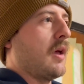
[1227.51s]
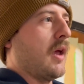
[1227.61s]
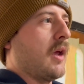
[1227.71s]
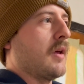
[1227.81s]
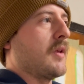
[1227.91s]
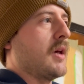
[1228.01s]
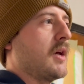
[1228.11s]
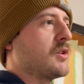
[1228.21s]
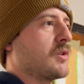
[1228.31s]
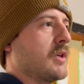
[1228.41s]
and the
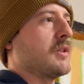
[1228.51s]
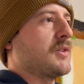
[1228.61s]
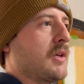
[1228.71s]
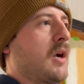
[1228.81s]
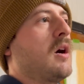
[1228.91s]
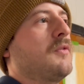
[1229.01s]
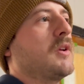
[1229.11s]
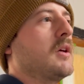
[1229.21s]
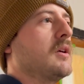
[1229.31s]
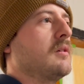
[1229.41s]
heads are getting sent off to
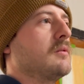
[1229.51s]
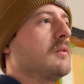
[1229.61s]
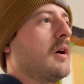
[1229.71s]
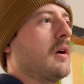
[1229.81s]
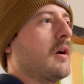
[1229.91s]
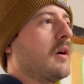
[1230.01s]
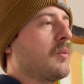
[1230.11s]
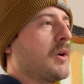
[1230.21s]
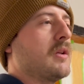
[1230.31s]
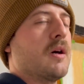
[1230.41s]
get
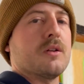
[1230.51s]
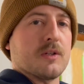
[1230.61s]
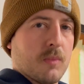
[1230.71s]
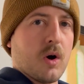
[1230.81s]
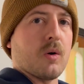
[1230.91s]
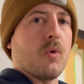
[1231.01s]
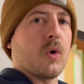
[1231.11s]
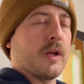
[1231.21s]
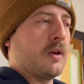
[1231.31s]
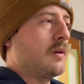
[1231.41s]
redone tomorrow
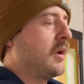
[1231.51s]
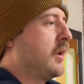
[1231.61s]
morning.